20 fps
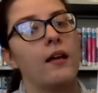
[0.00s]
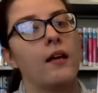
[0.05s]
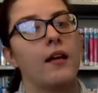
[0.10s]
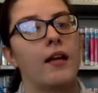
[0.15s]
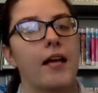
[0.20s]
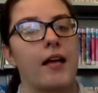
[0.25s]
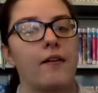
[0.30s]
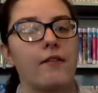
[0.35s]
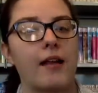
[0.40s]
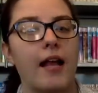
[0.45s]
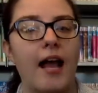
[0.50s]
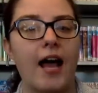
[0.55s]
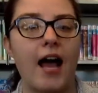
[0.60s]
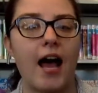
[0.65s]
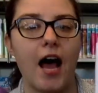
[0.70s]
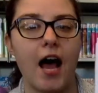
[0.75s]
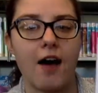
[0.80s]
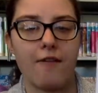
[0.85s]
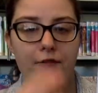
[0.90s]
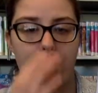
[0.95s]
He would
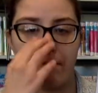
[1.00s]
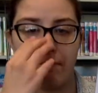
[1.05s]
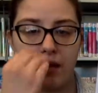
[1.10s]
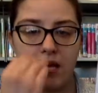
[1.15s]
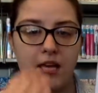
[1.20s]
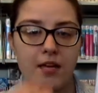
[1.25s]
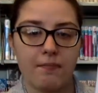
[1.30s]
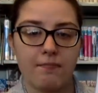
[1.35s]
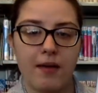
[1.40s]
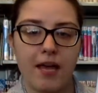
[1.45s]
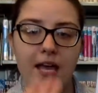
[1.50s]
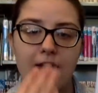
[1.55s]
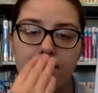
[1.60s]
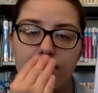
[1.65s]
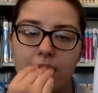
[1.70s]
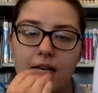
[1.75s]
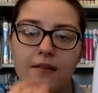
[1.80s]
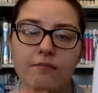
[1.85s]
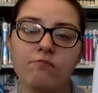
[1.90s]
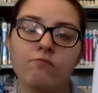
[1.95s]
have a beak, maybe.